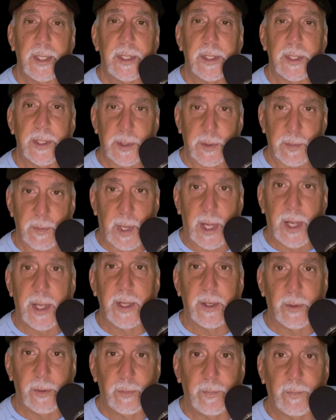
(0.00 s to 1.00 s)
is
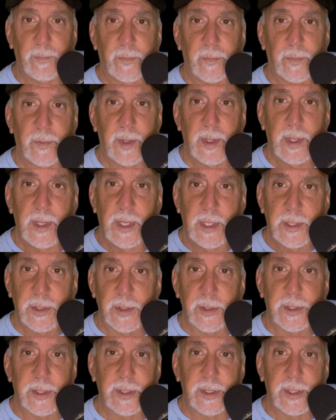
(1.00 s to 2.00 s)
my own.
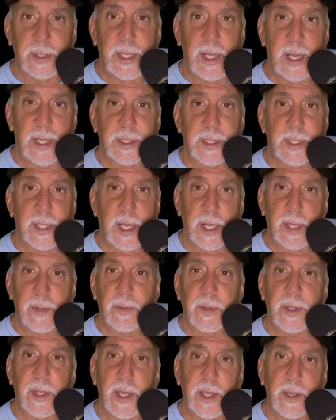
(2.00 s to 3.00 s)
So until the next
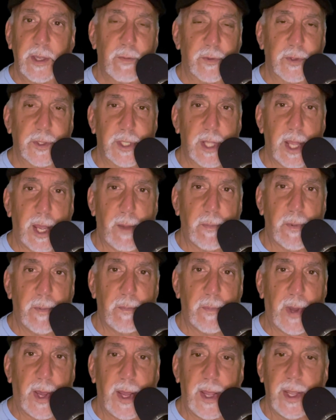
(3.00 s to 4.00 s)
time, thank you for
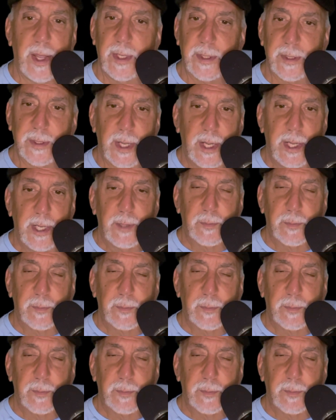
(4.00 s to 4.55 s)
stopping by, and